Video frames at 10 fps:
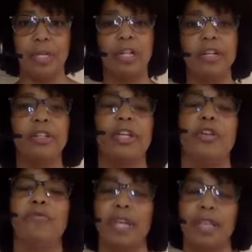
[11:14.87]
And clearly,
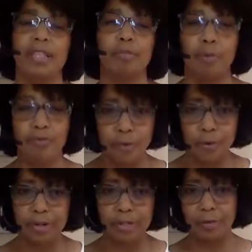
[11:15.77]
you've done this before,